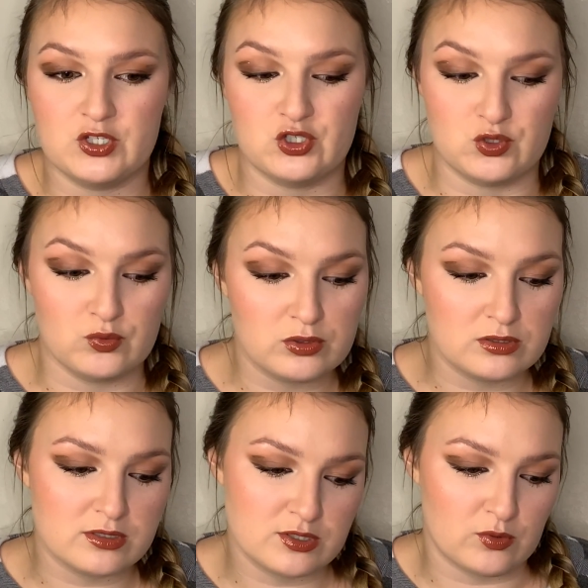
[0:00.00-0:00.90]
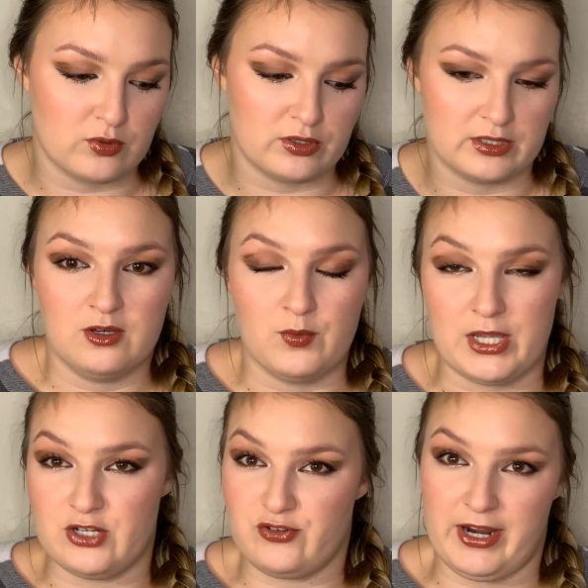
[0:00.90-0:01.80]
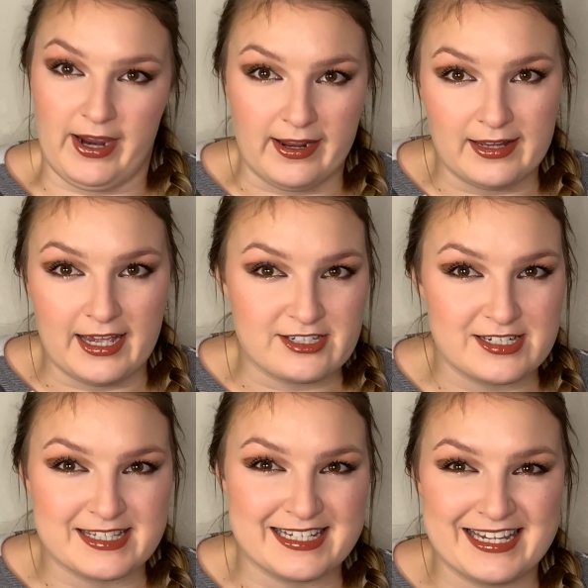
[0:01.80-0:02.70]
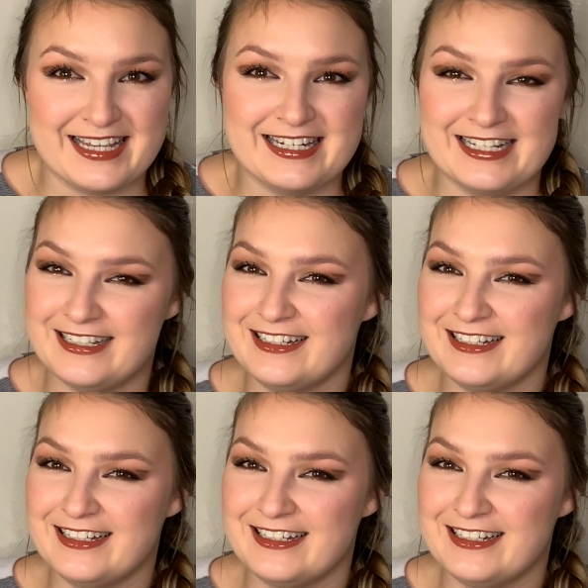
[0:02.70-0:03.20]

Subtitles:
jewels, or we can try eyelashes again?